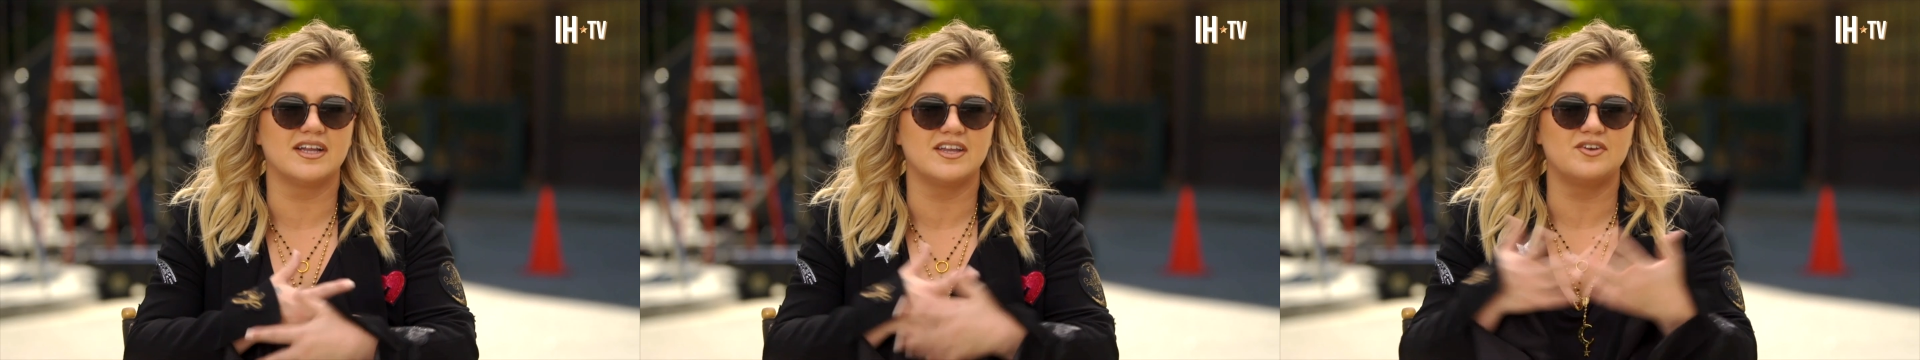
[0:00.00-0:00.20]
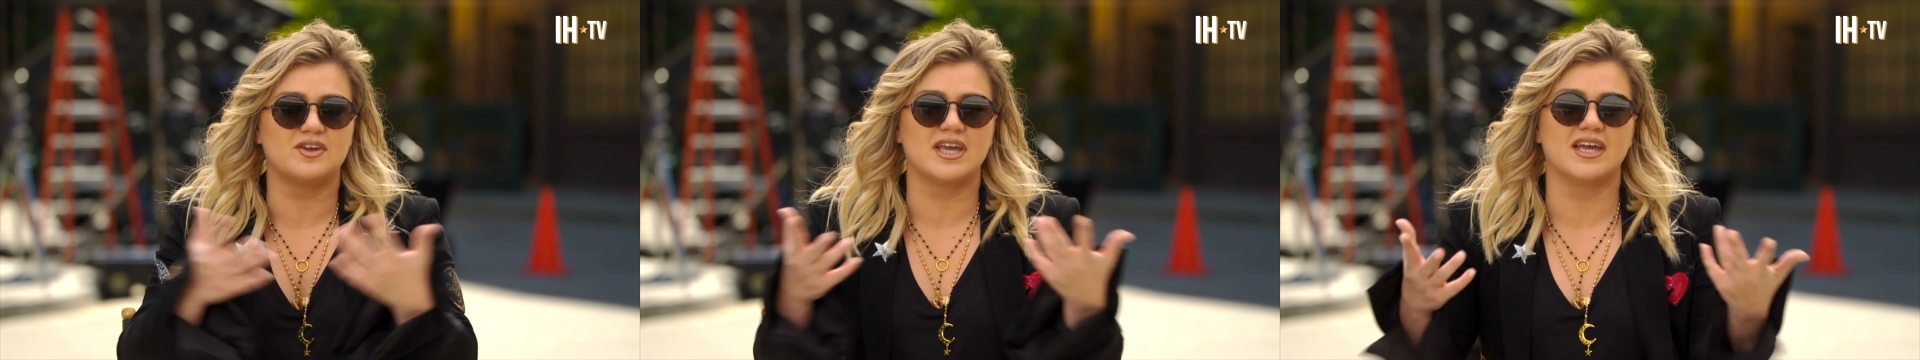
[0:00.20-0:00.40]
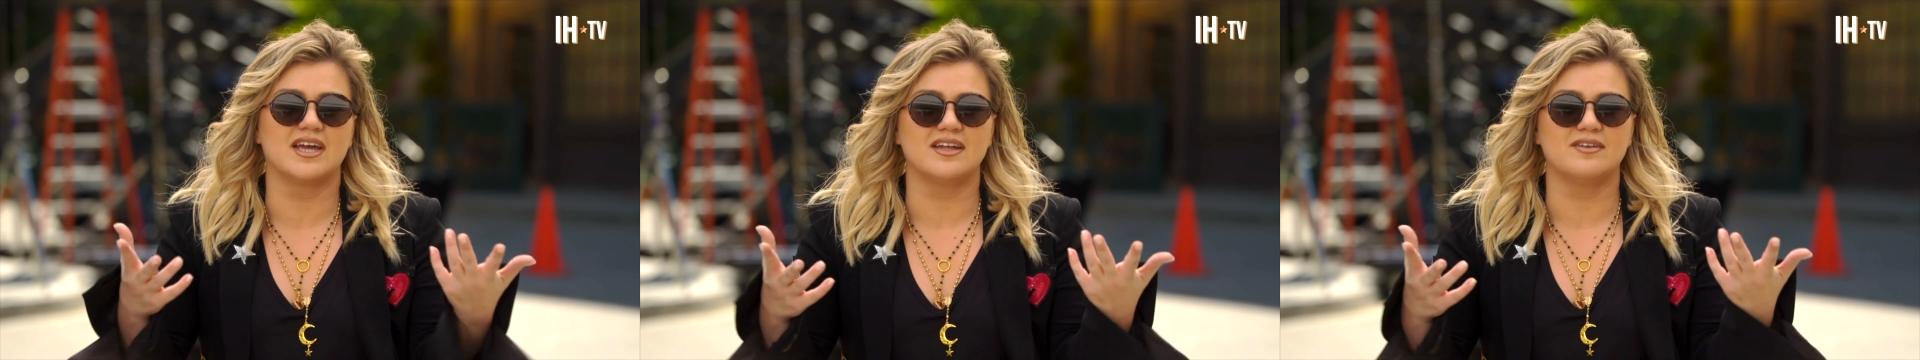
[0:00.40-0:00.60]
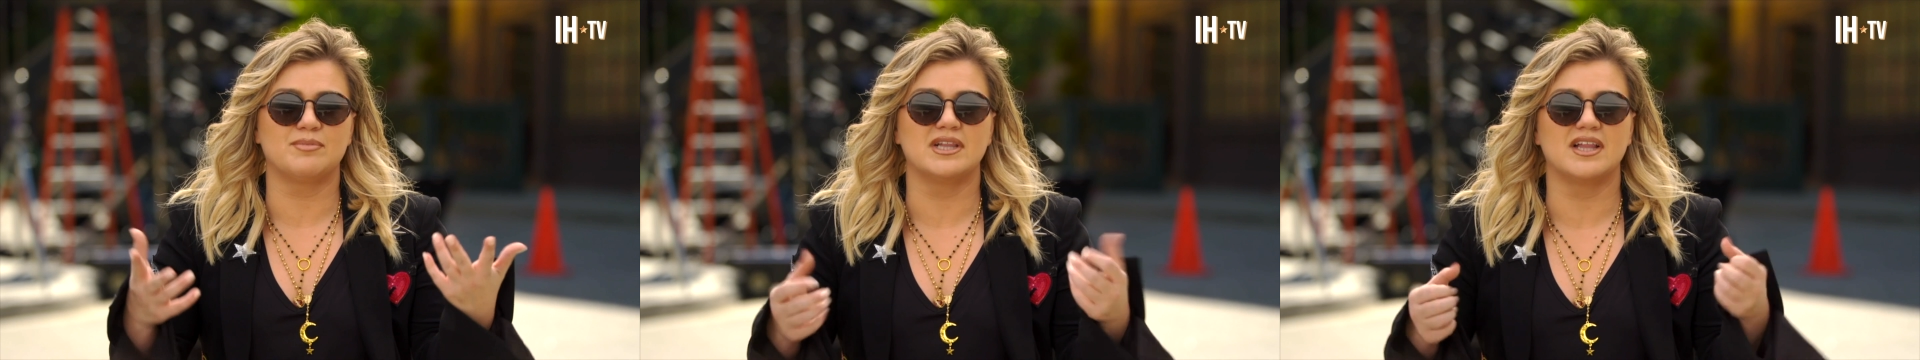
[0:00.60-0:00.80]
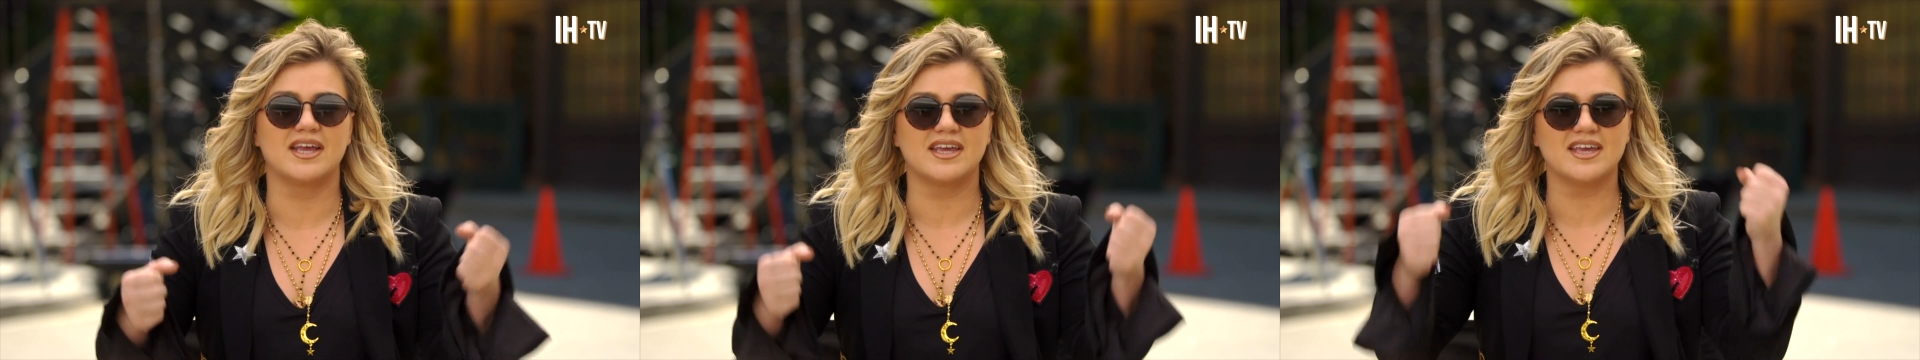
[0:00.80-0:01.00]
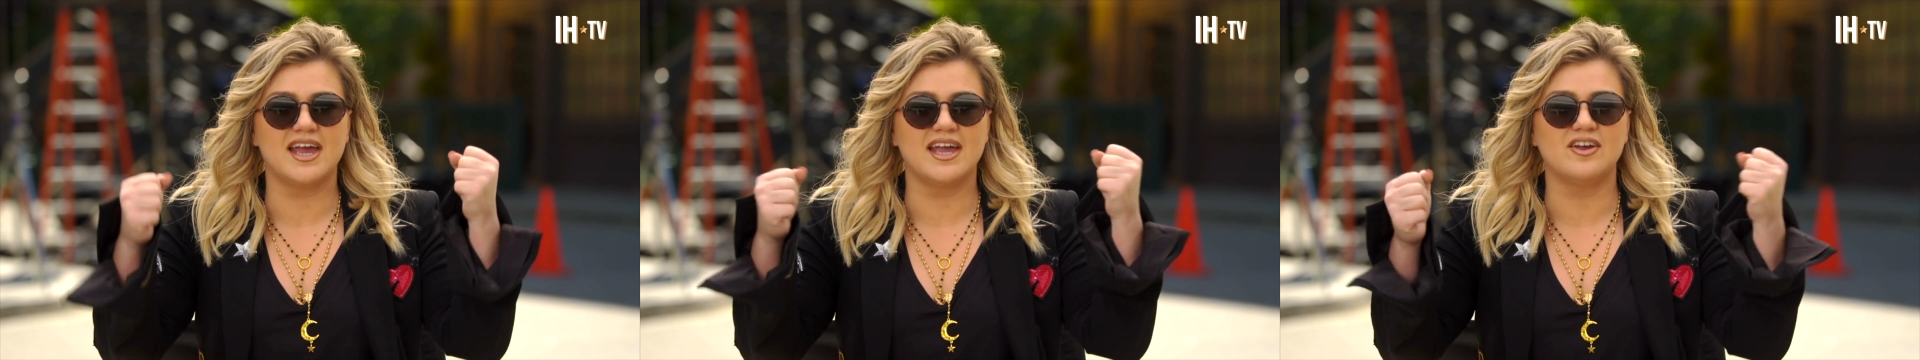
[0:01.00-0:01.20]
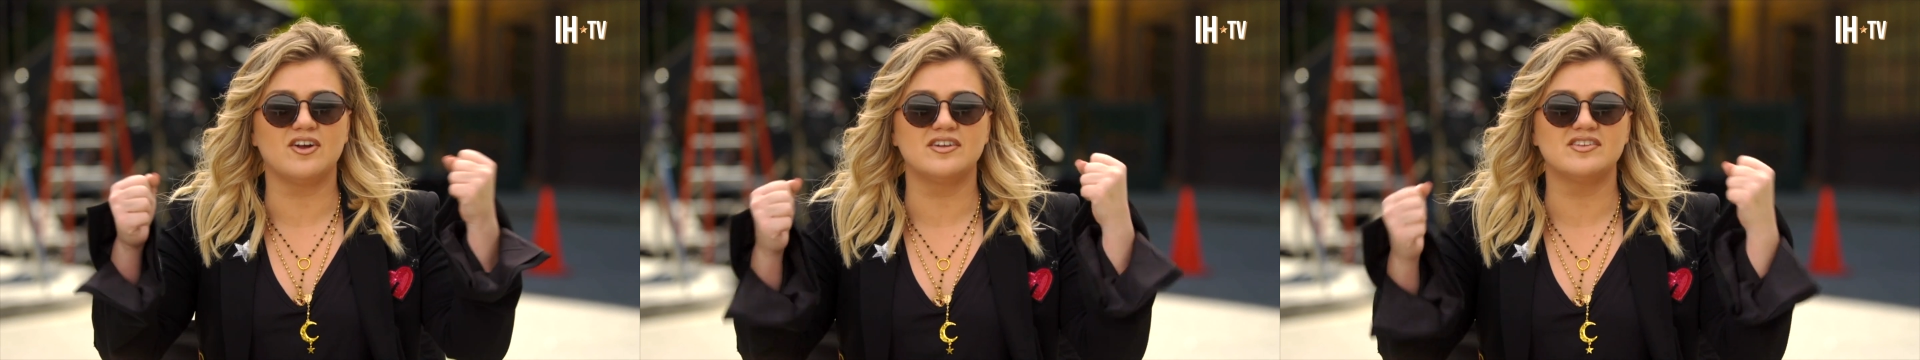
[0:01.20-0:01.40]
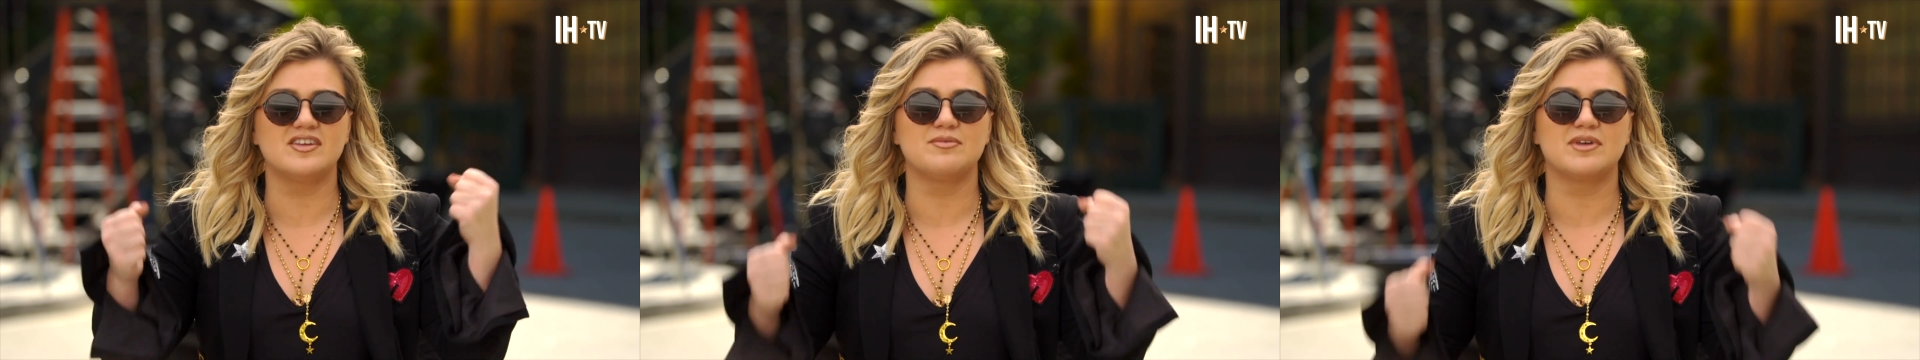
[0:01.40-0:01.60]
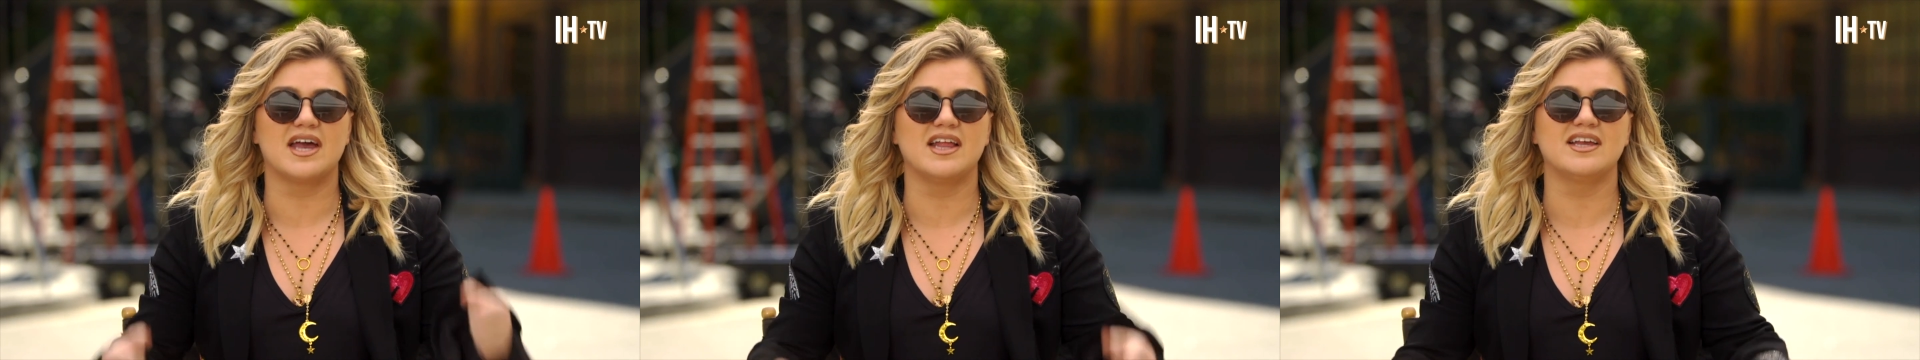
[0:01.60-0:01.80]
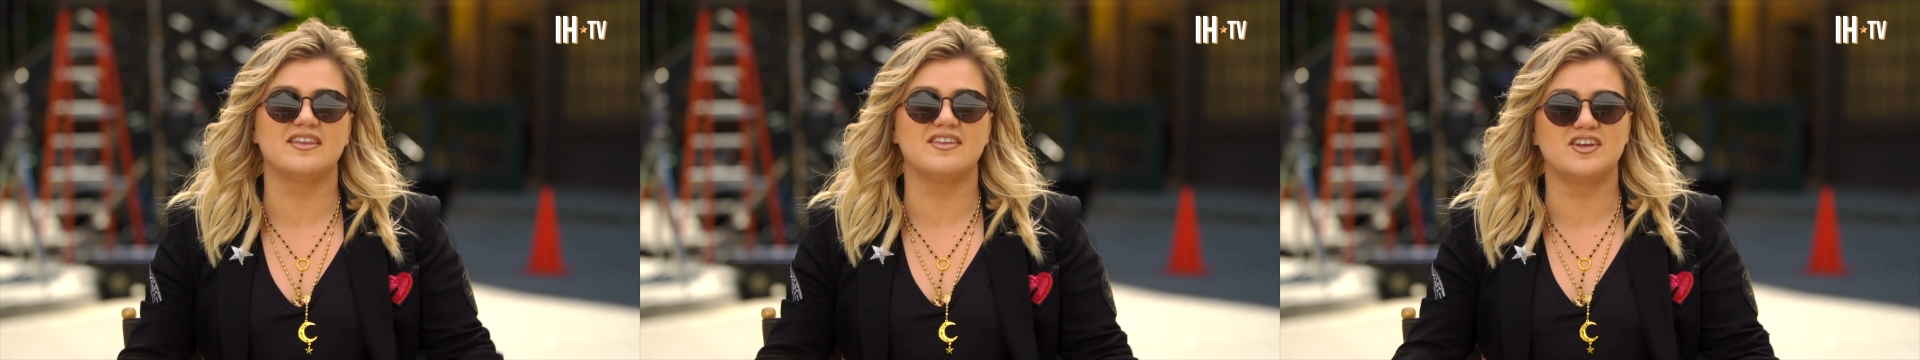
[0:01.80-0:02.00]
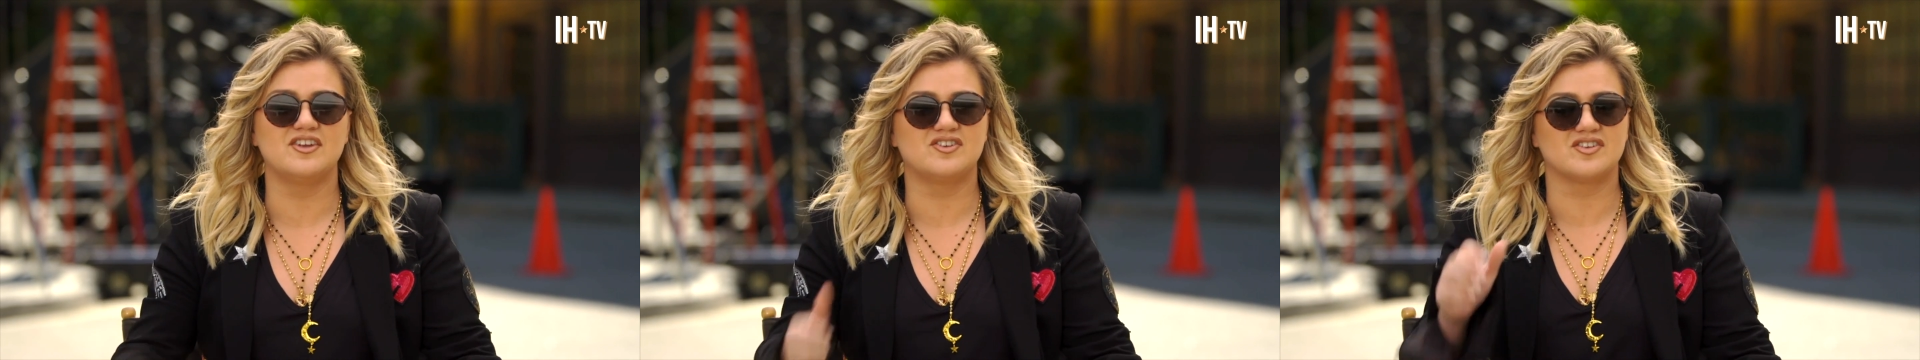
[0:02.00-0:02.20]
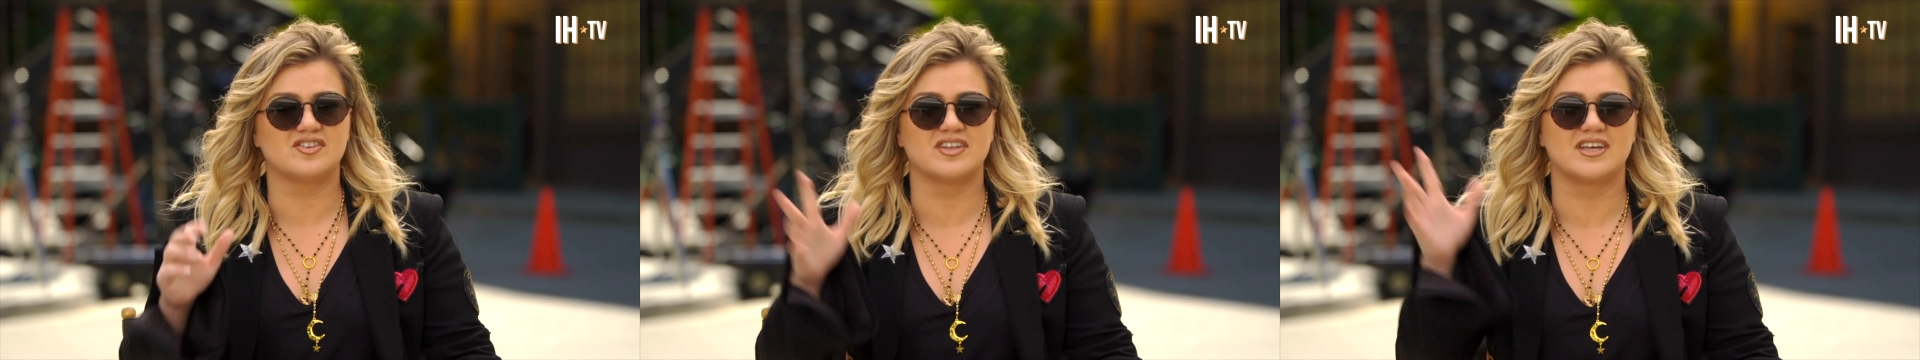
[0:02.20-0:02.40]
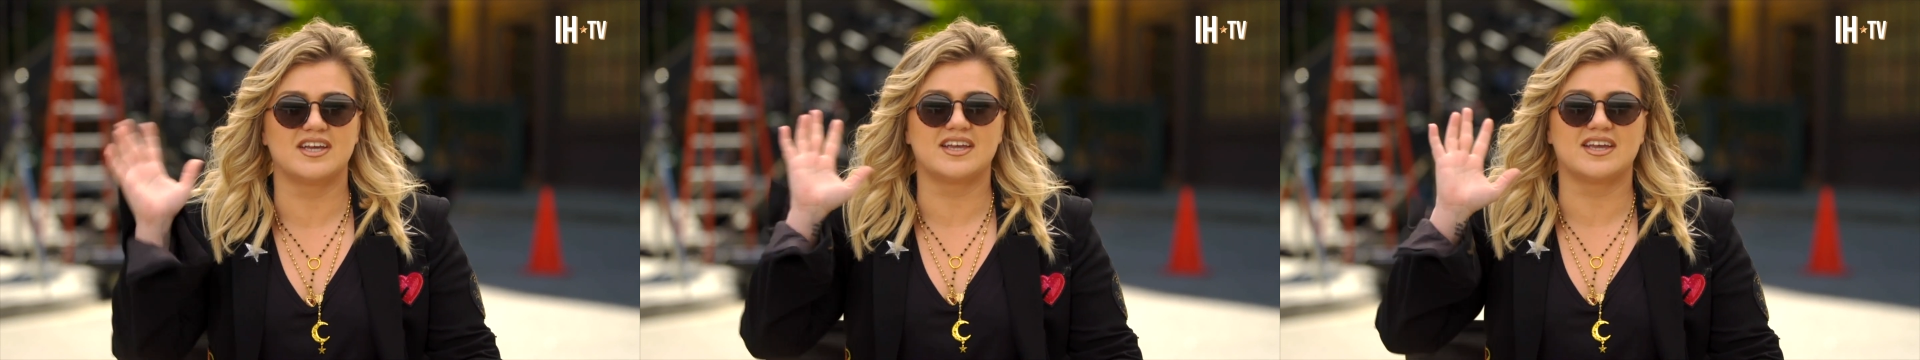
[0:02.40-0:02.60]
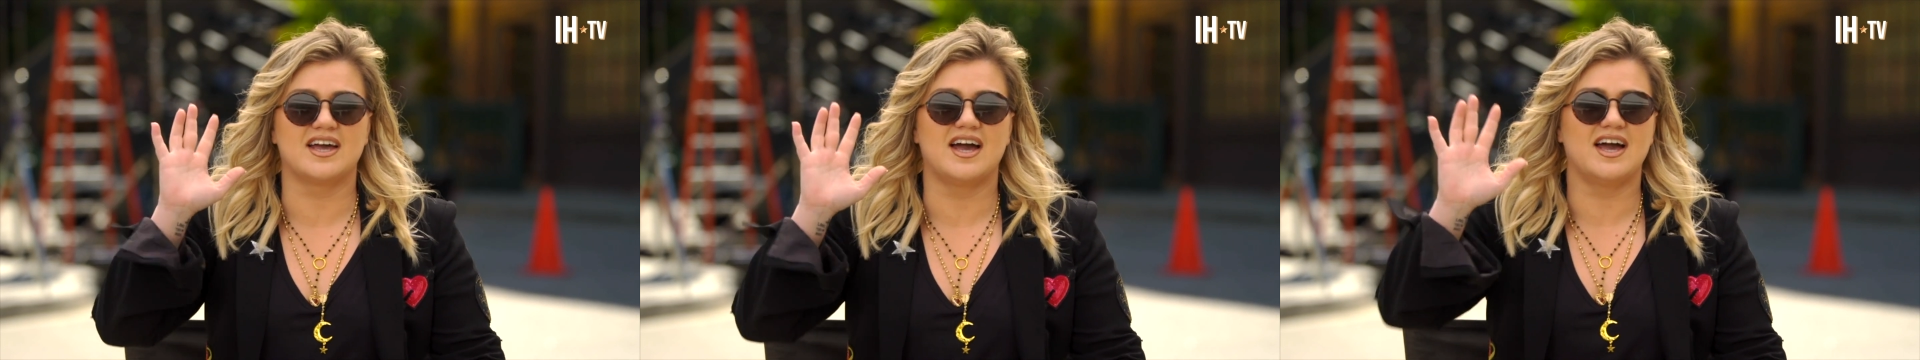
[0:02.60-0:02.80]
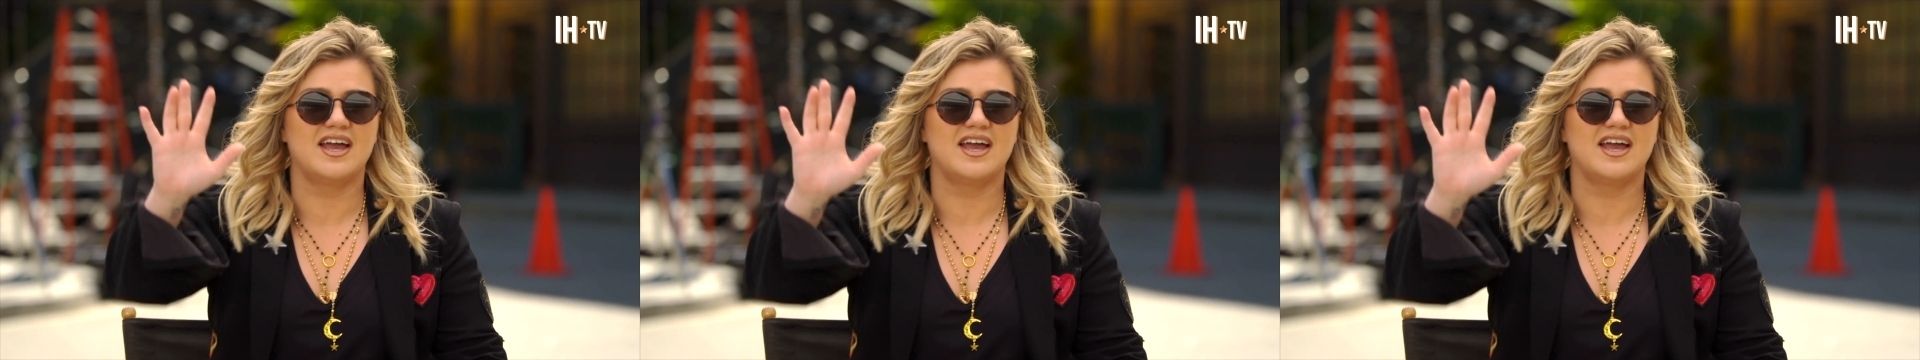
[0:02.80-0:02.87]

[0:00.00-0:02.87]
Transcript: and you can't be like, yeah, you're on Team Kelly, and then you just like